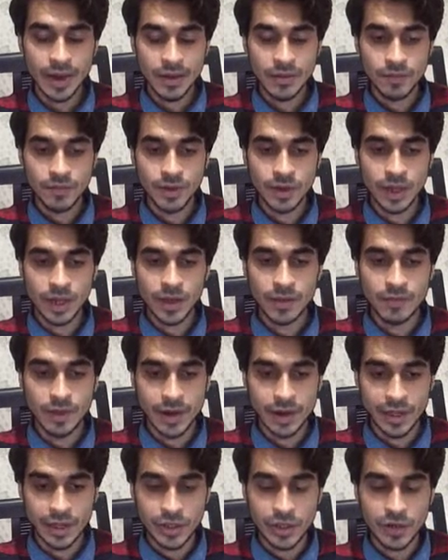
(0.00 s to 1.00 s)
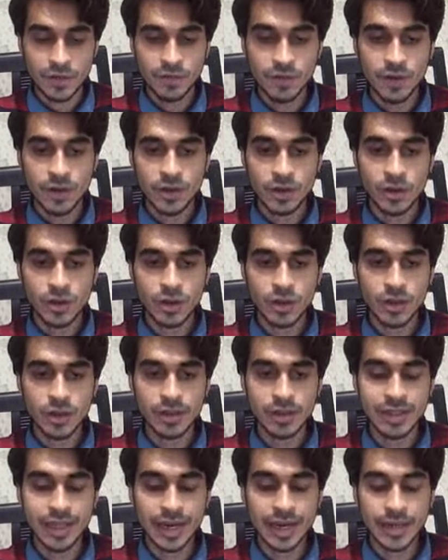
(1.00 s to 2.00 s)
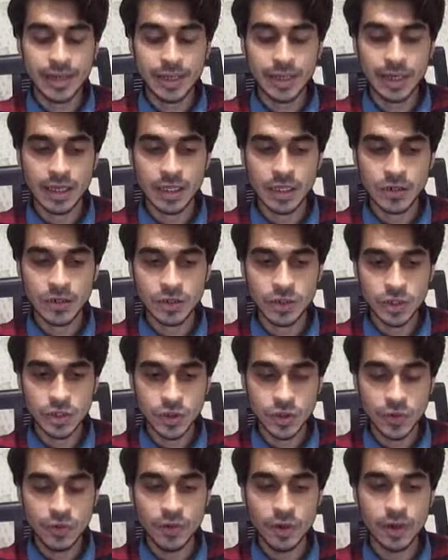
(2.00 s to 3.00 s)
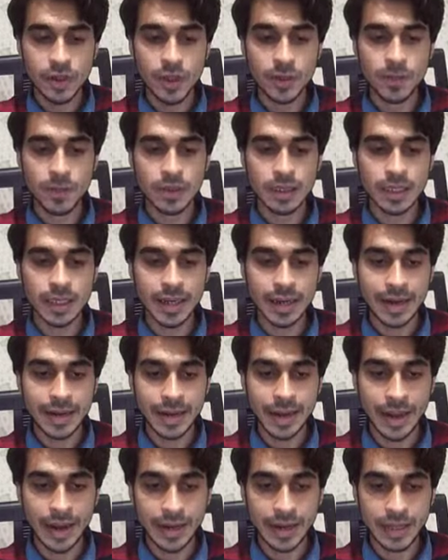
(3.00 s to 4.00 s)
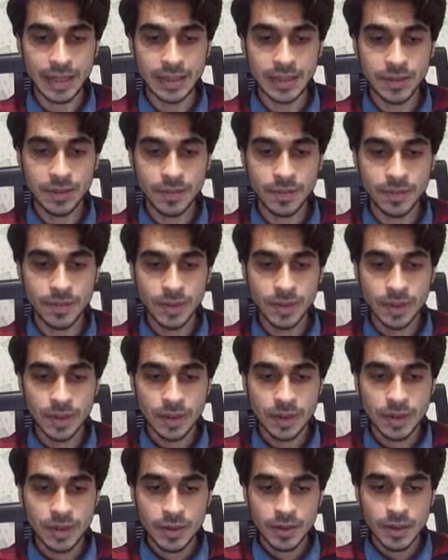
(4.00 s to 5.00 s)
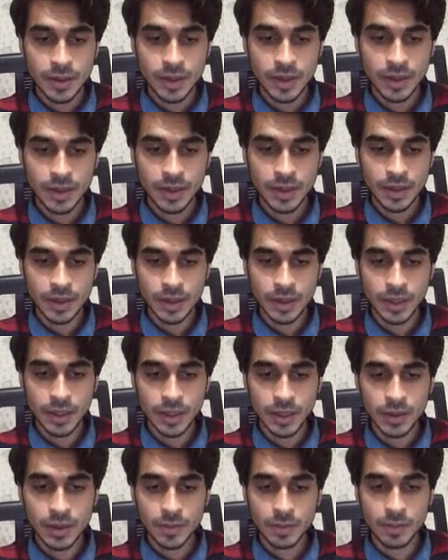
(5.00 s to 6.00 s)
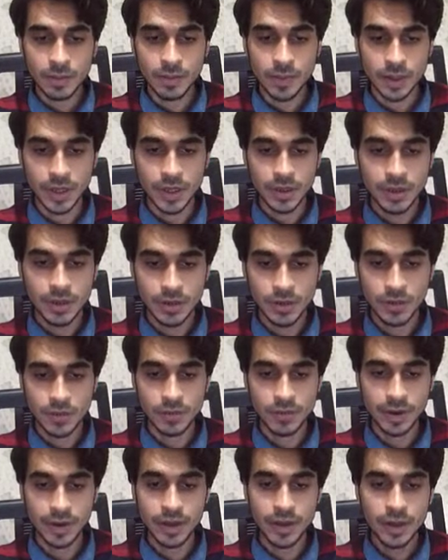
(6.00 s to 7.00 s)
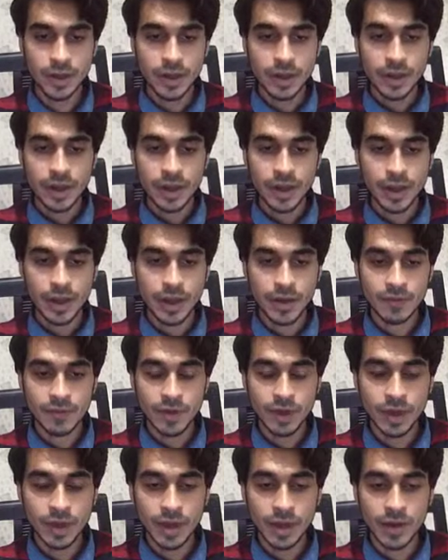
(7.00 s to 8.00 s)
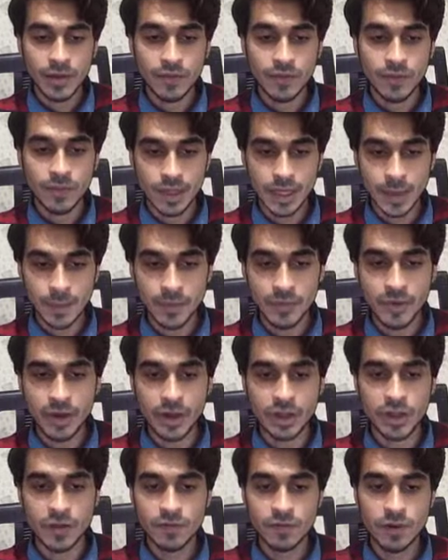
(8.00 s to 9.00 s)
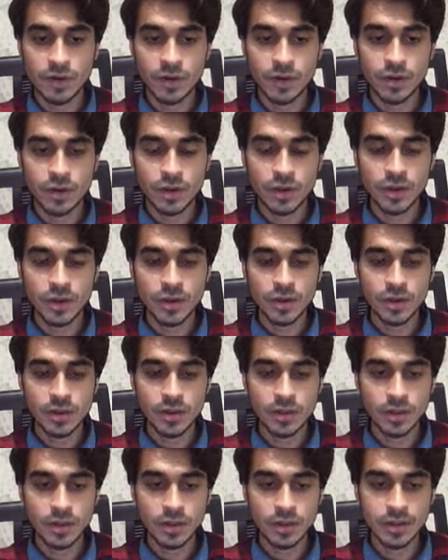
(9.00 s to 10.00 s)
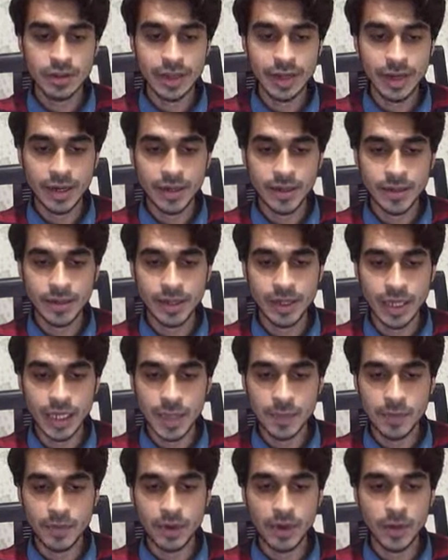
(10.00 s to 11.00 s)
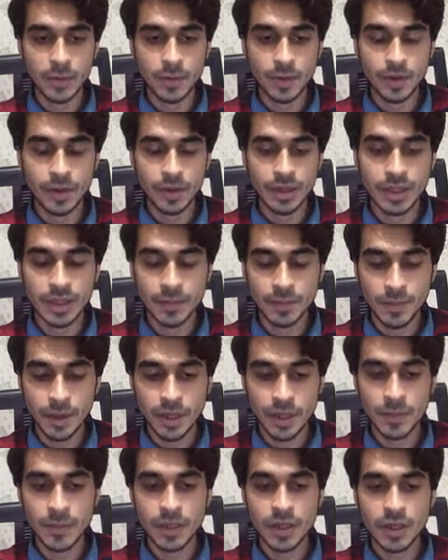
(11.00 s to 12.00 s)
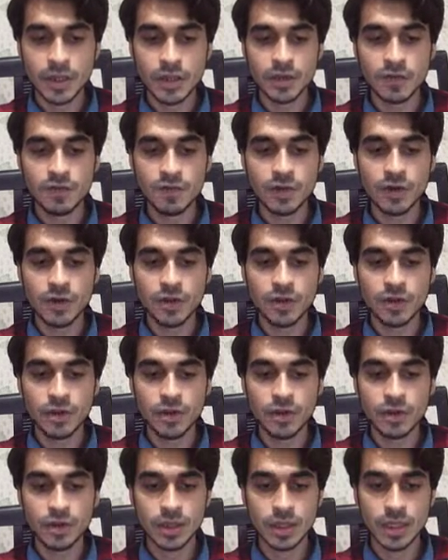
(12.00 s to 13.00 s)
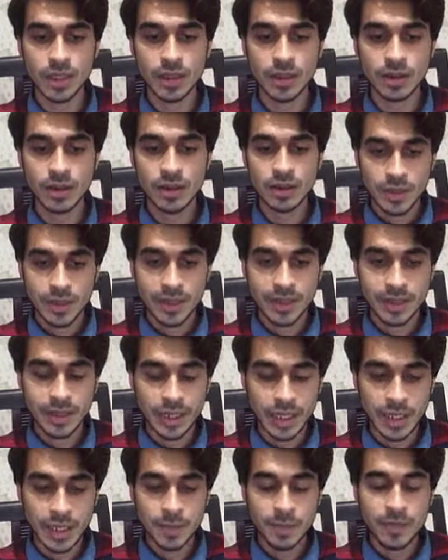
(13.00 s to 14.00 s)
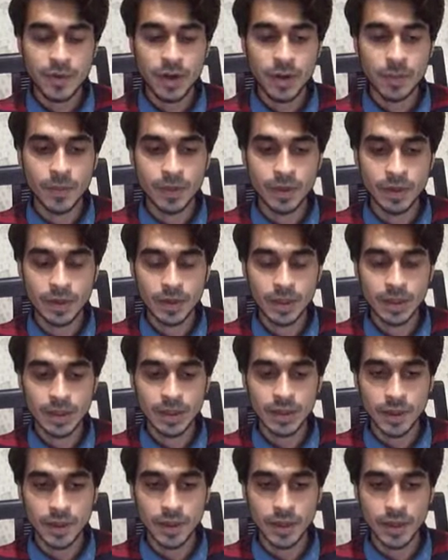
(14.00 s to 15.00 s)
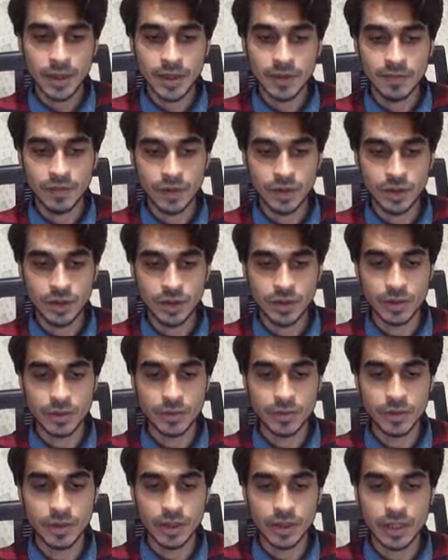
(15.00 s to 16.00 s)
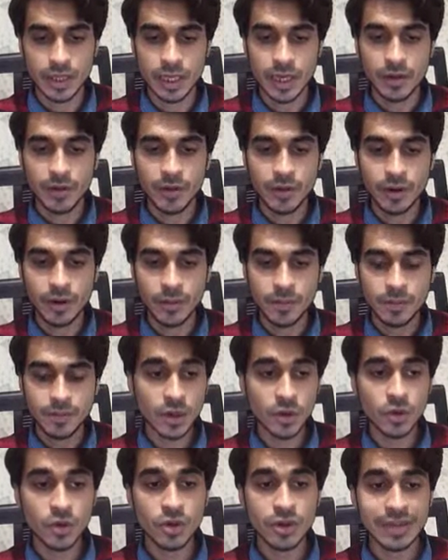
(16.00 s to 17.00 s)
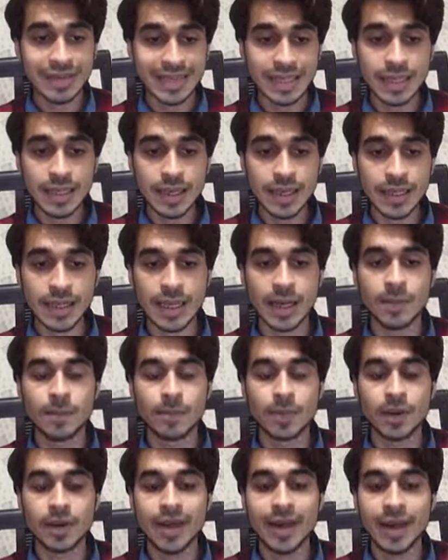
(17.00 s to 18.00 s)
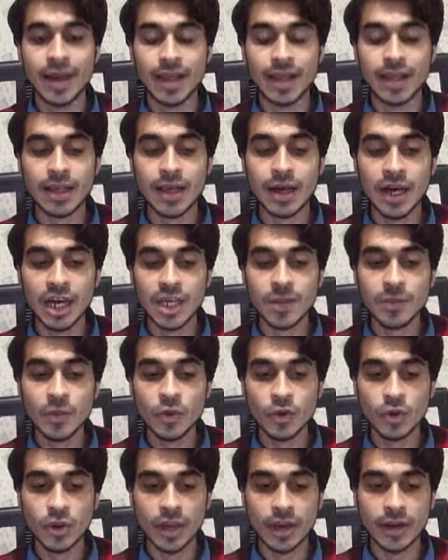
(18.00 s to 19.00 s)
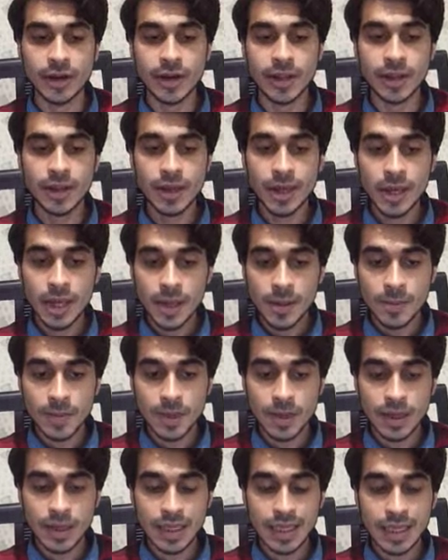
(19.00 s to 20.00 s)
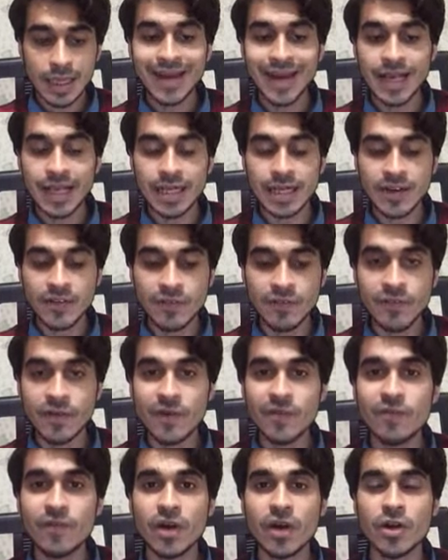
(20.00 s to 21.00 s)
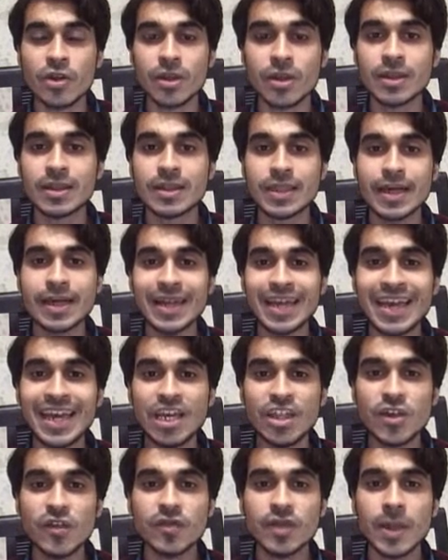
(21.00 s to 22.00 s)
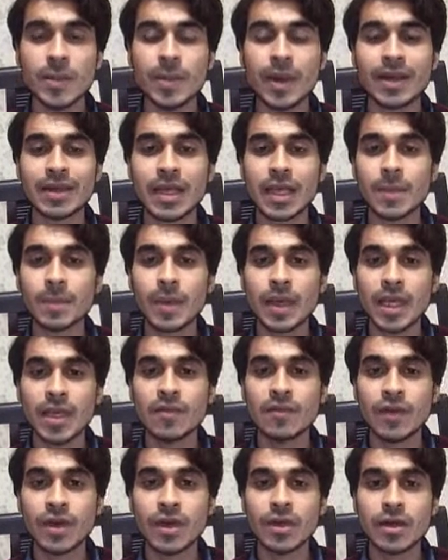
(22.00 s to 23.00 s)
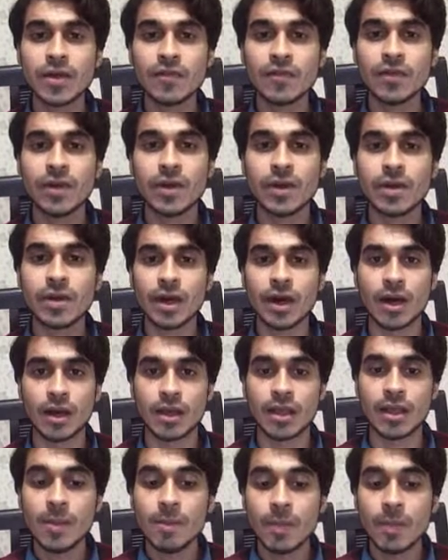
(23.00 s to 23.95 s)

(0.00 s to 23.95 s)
We have addition function that takes two variables and adds them, int a, int b, right? And we have subtraction function that takes parameters, multiplication functions that takes parameters, and division, etc. So this example has high modularity because it has different functions that each of them has a specific different task.